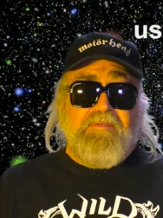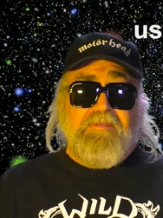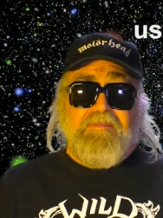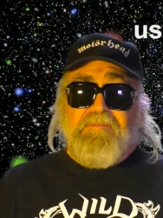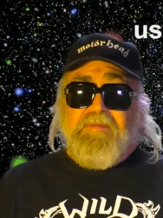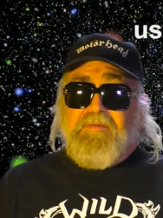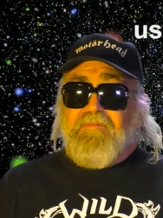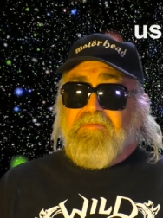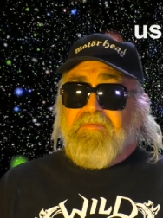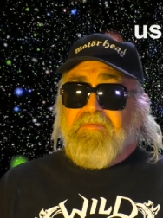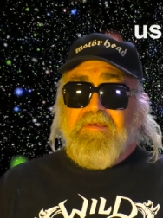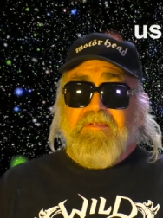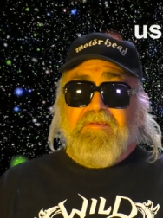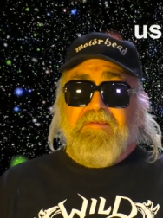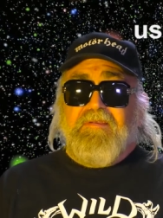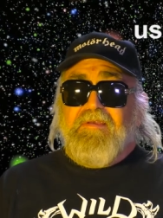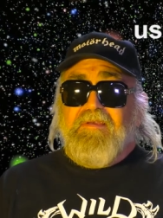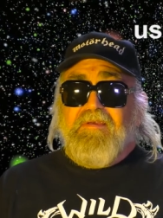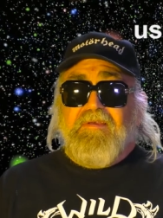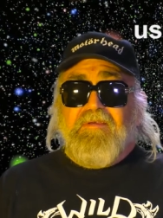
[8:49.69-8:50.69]
and the people thought,
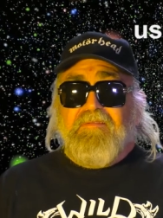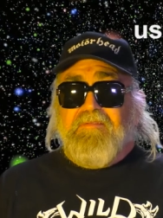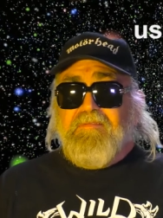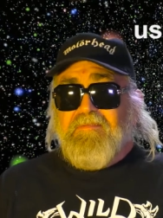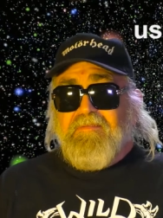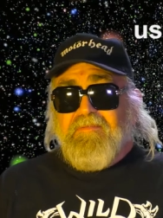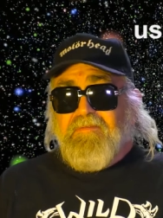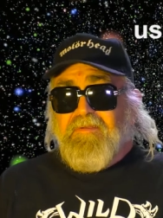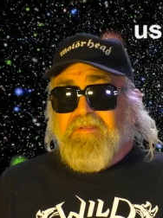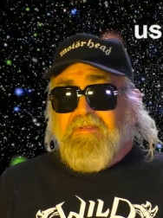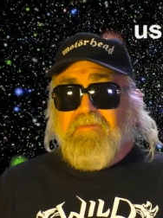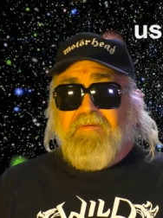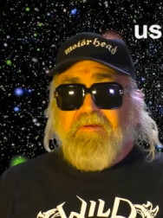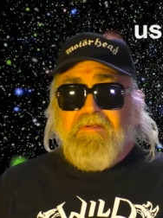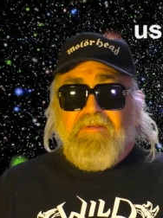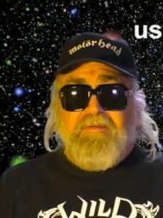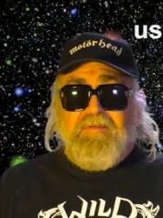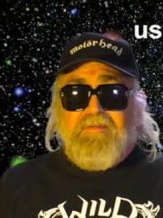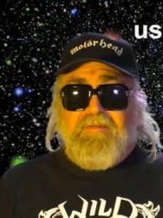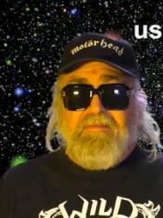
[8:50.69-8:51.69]
"No, we don't
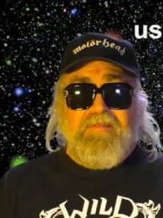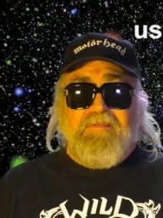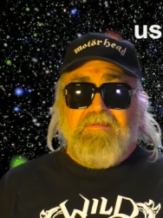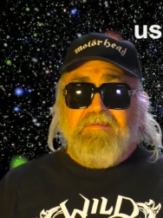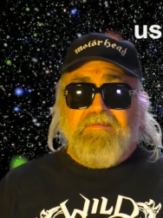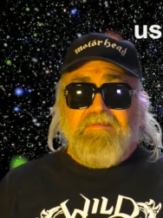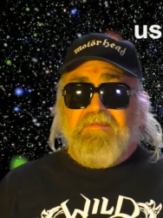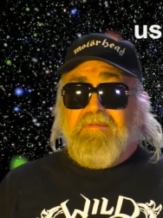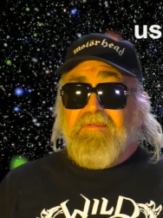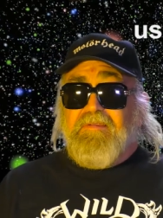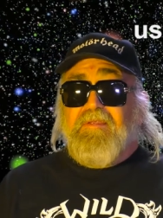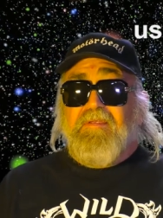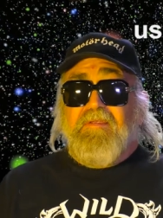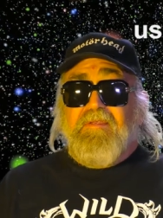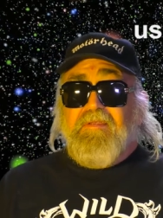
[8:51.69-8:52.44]
want this." Is,